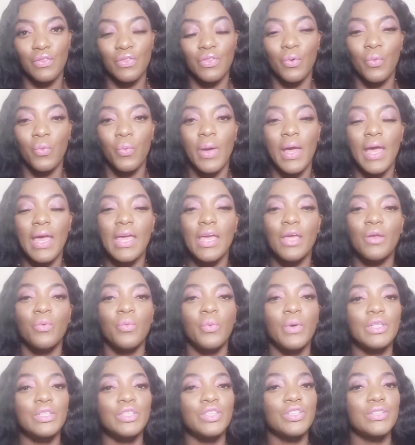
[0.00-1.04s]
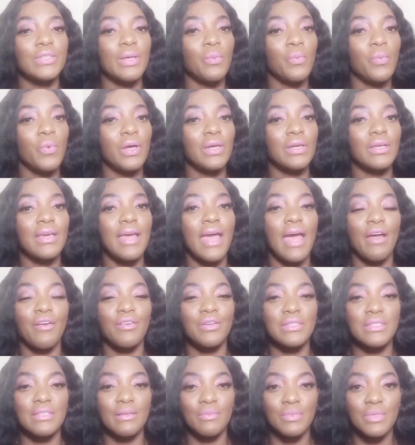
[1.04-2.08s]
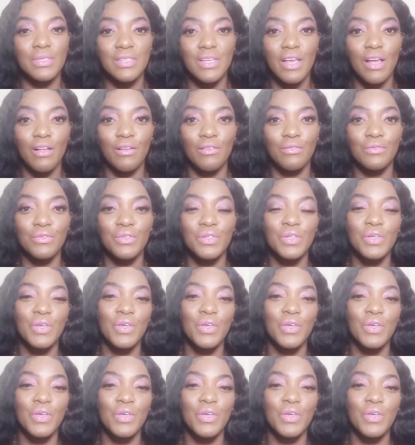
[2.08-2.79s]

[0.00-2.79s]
the way in which someone carries themselves,